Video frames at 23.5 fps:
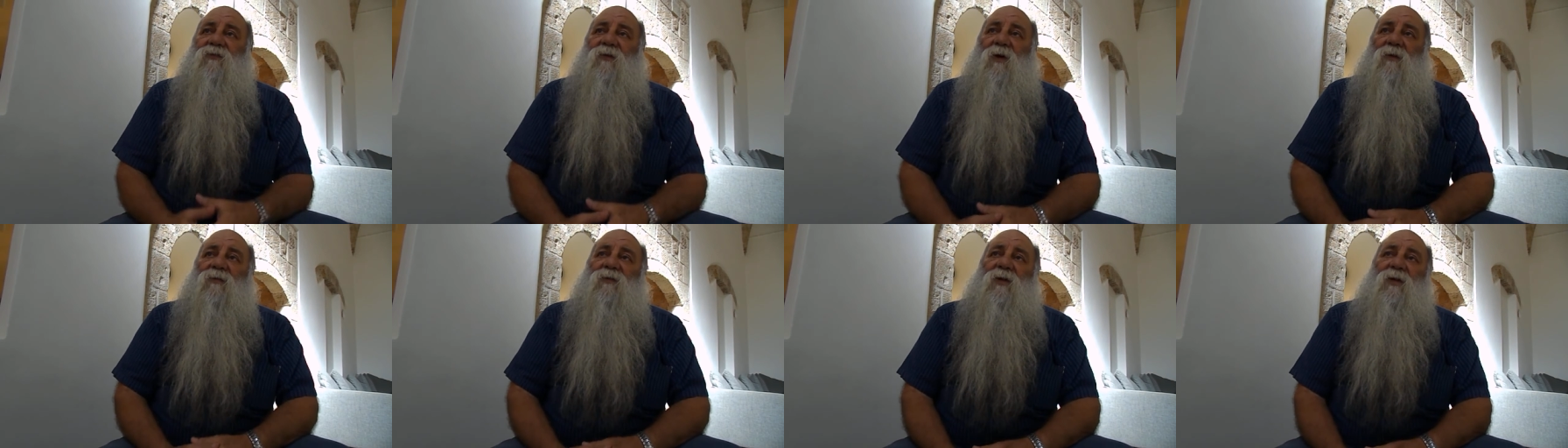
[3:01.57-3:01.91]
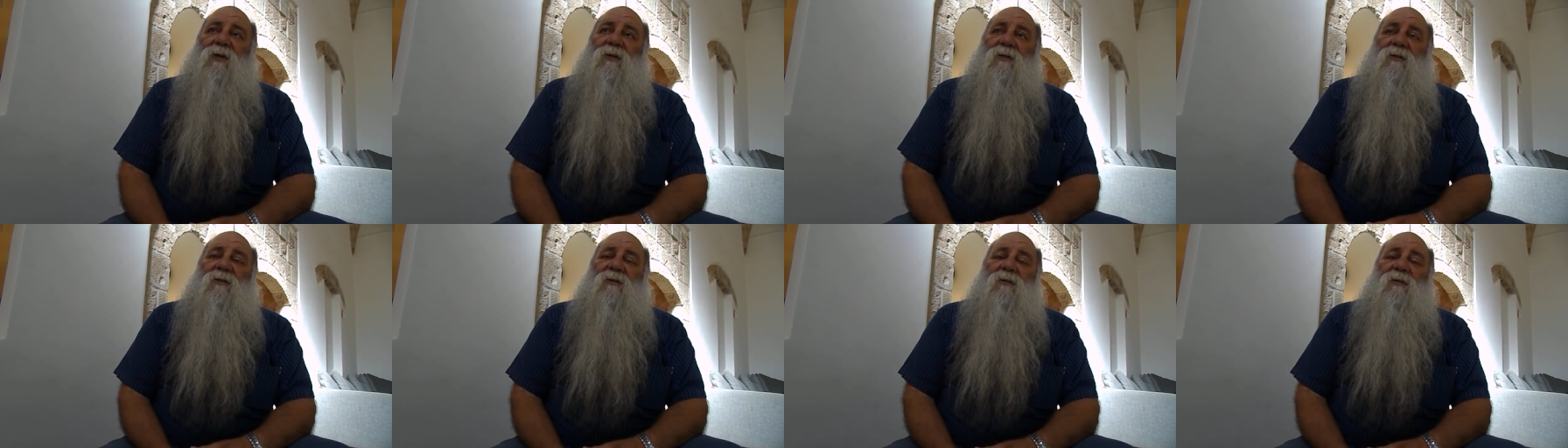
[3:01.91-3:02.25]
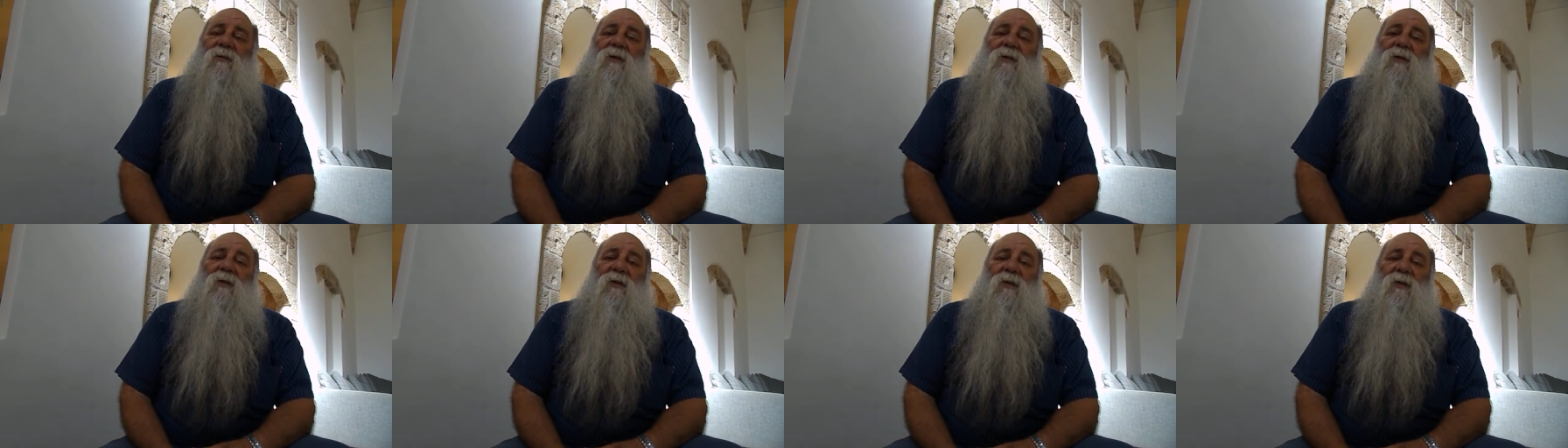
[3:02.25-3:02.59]
around it.
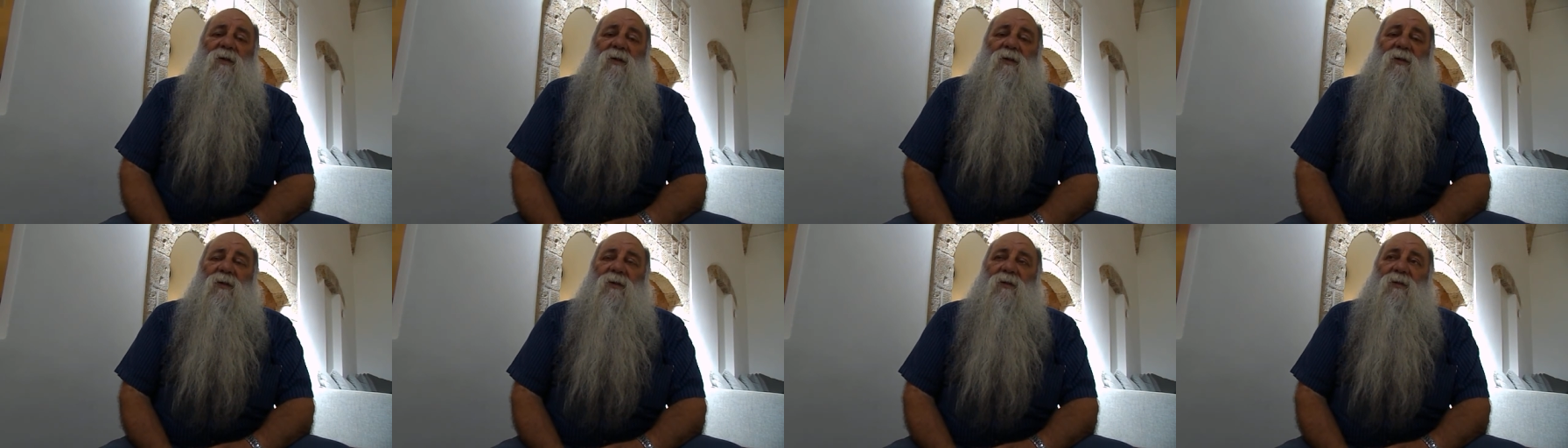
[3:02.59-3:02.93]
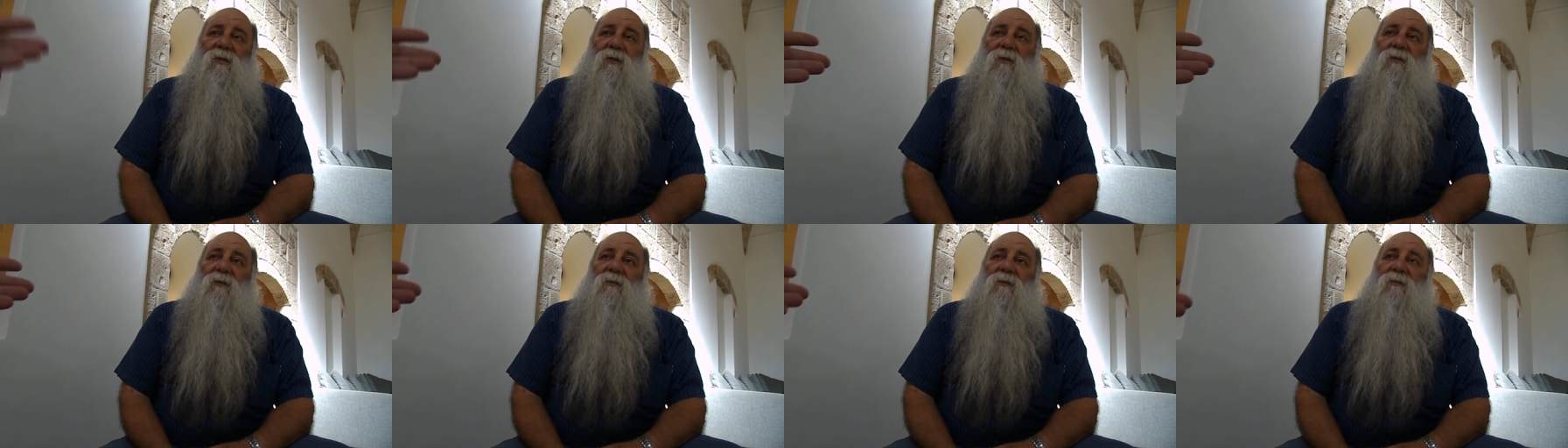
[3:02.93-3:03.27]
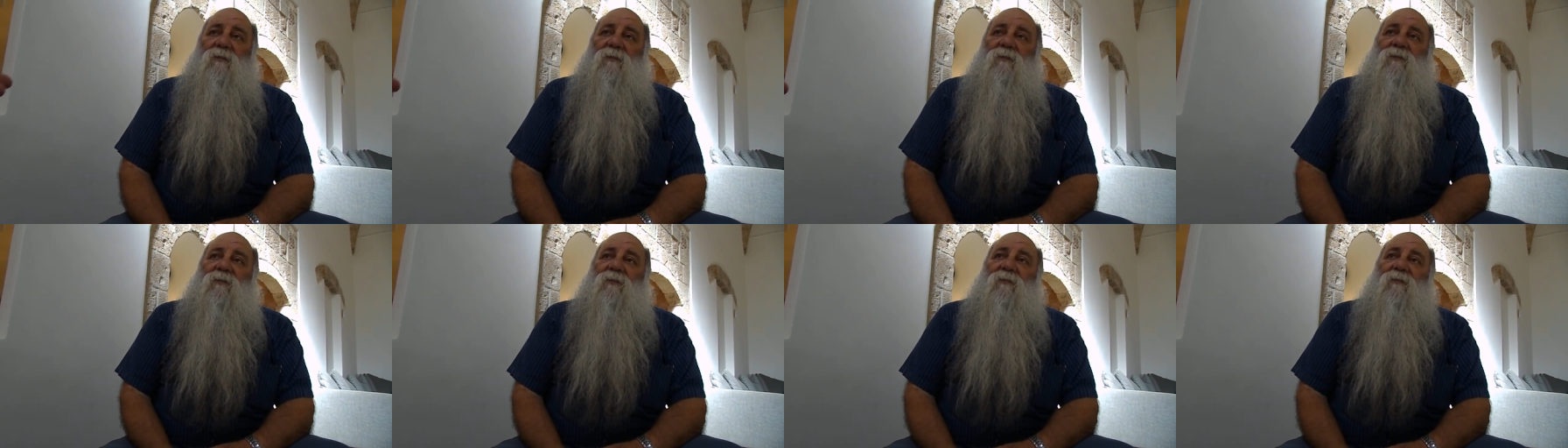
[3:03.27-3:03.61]
All of Israel so, is
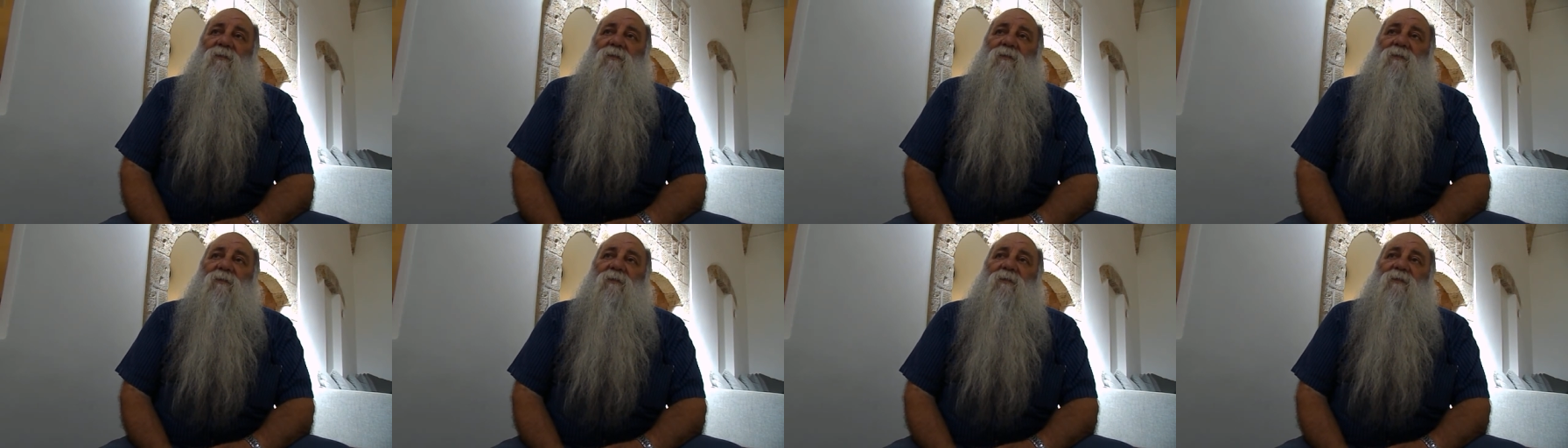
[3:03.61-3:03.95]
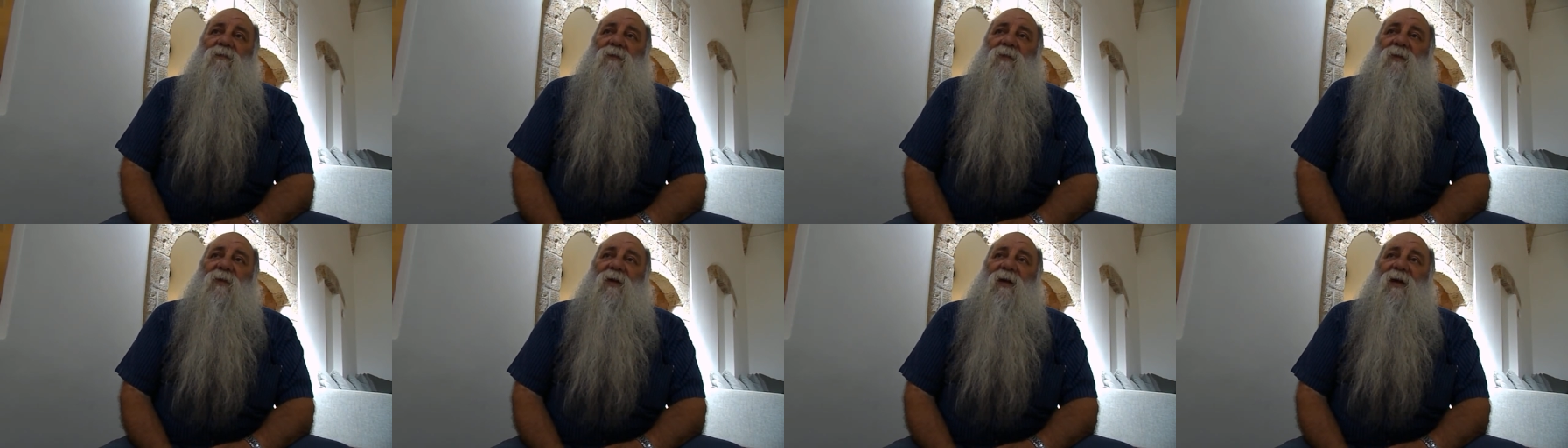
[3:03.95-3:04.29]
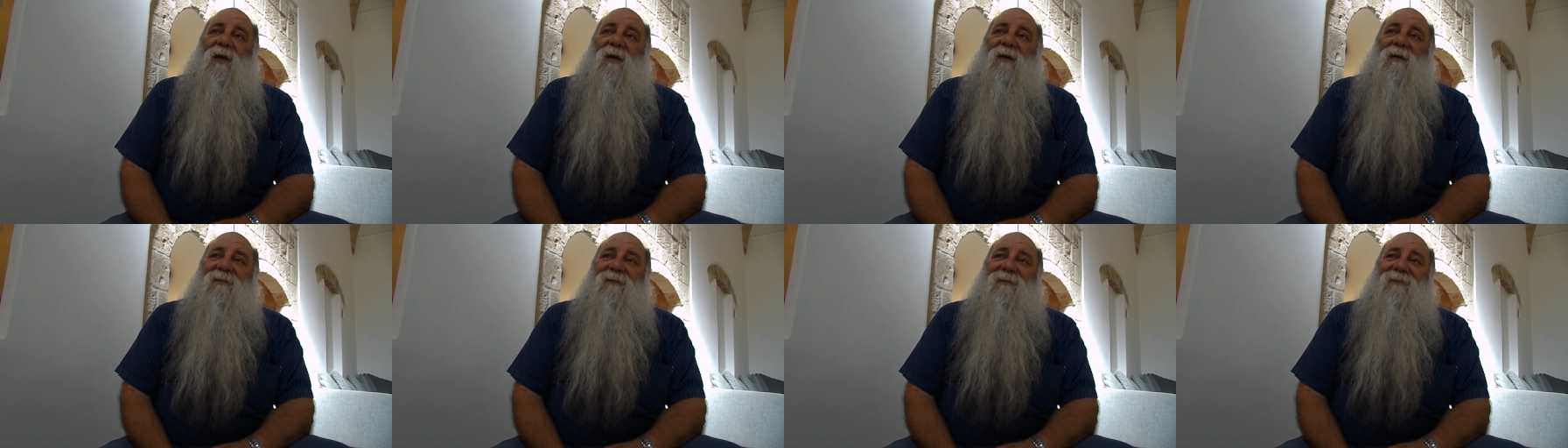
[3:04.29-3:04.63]
happy about it.
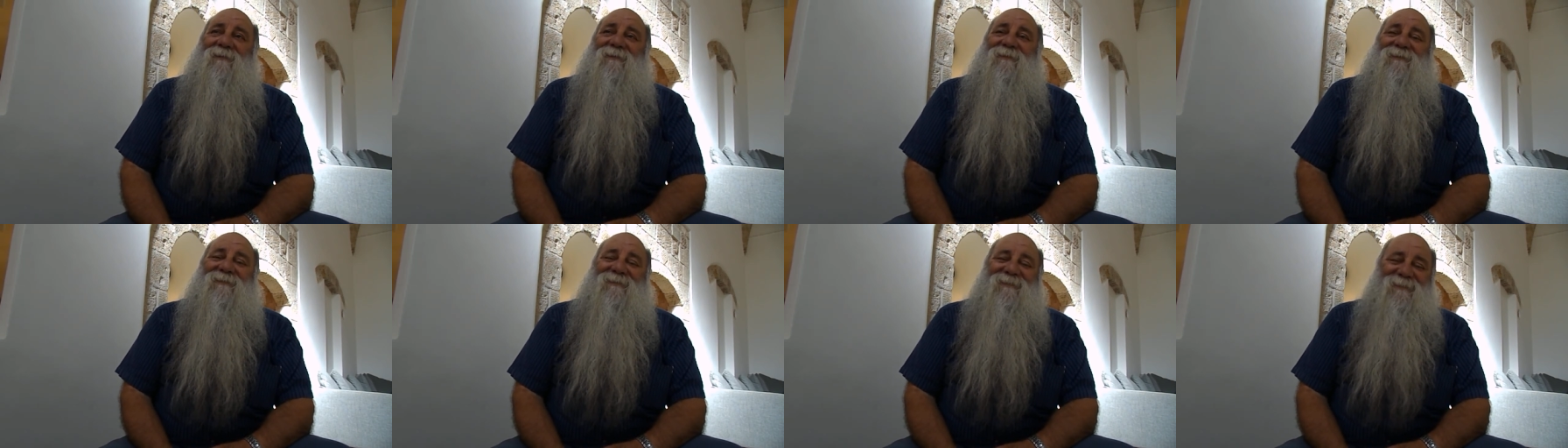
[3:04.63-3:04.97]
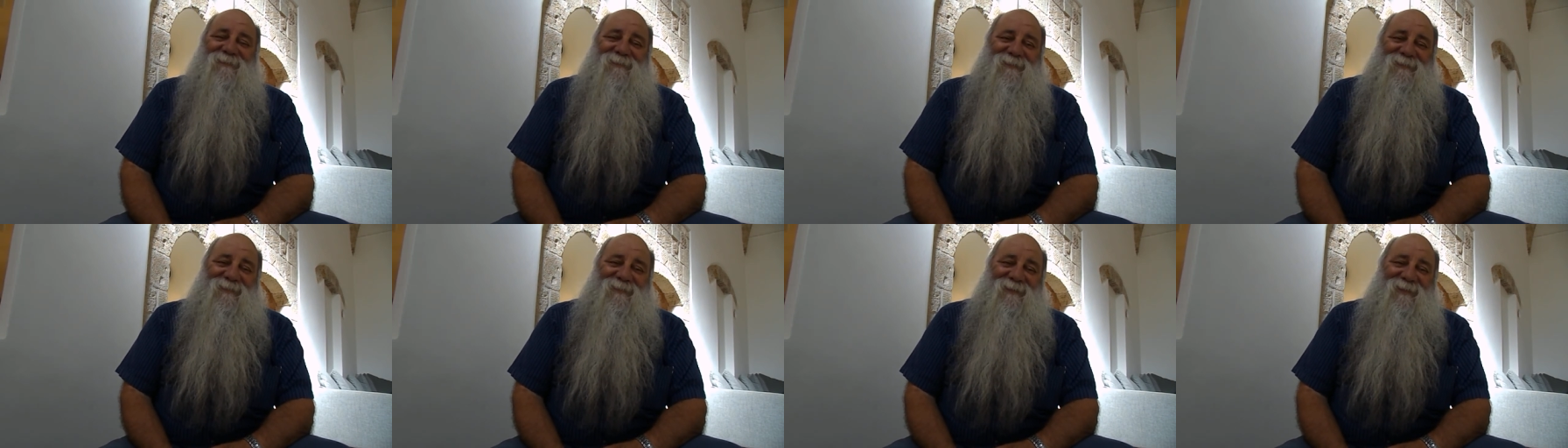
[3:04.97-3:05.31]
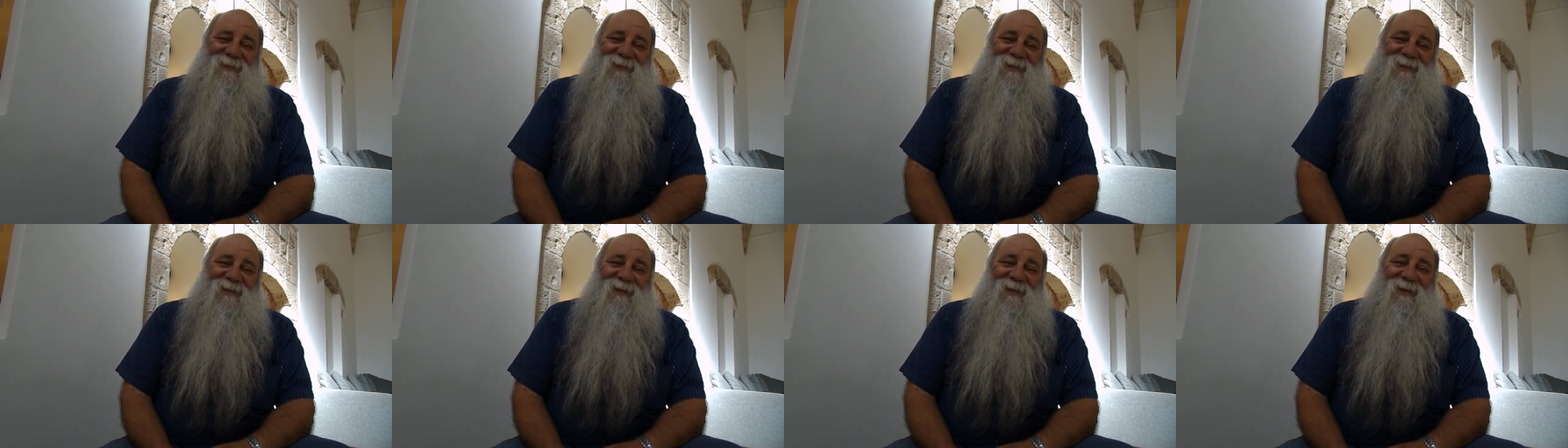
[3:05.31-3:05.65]
Yeah,
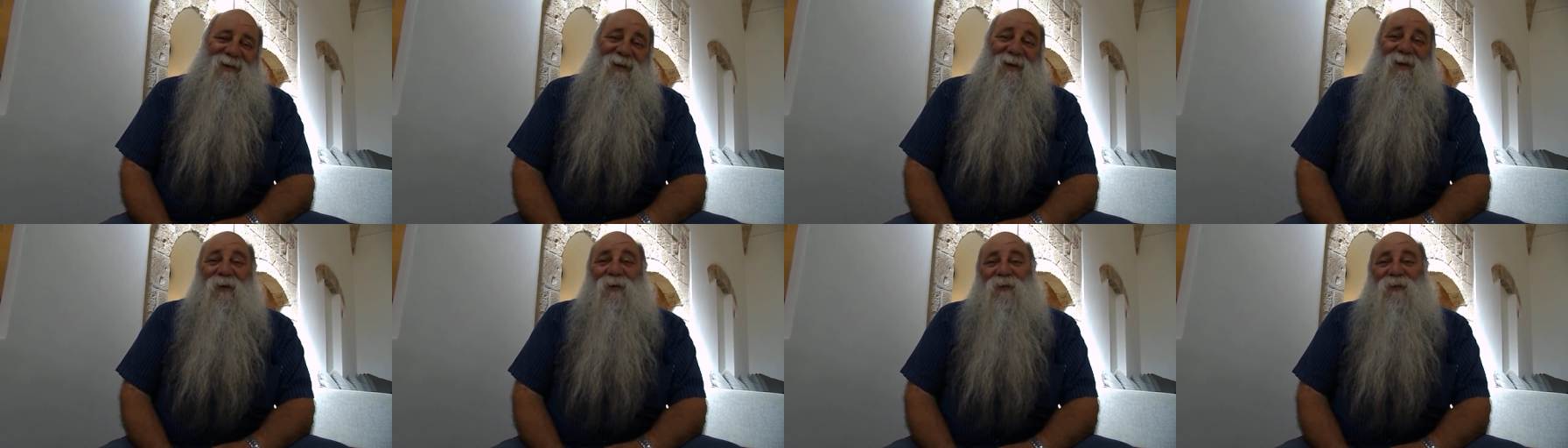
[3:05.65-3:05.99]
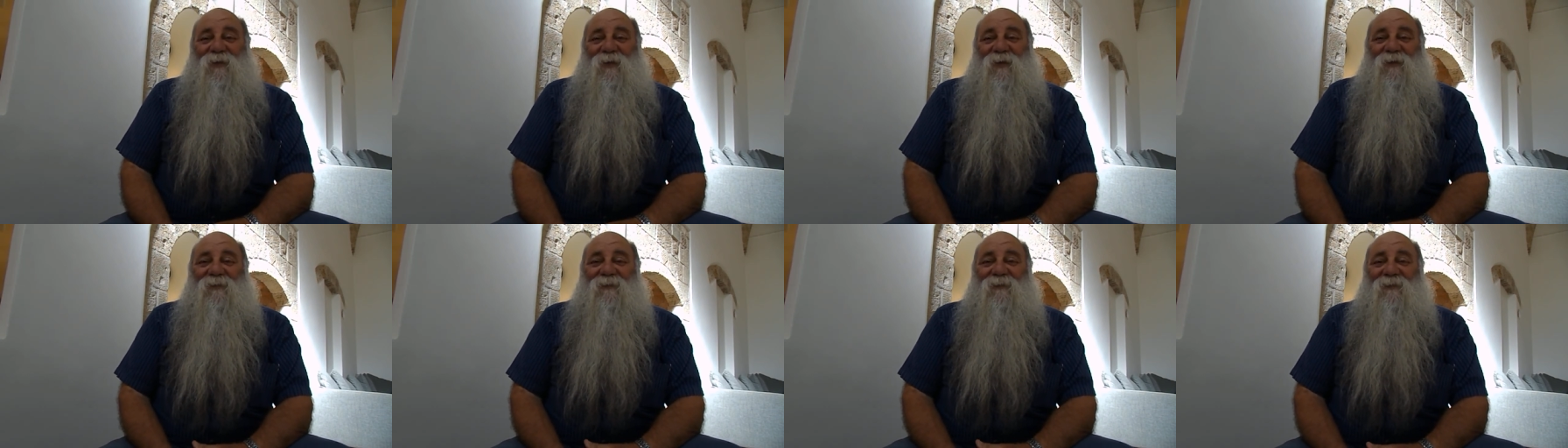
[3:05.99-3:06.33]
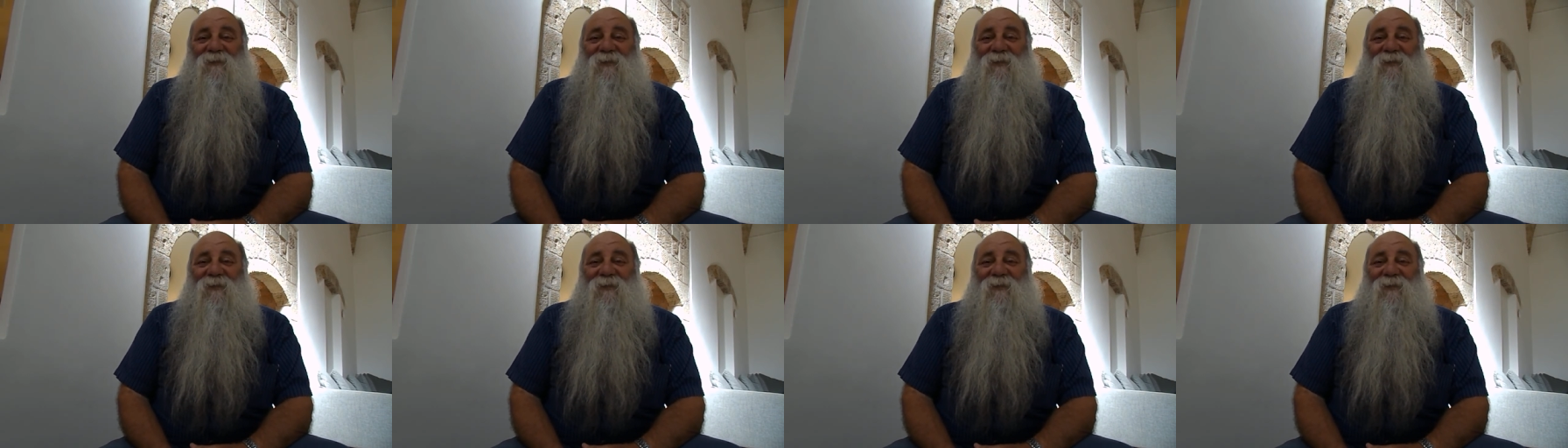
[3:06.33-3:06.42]
I hope so.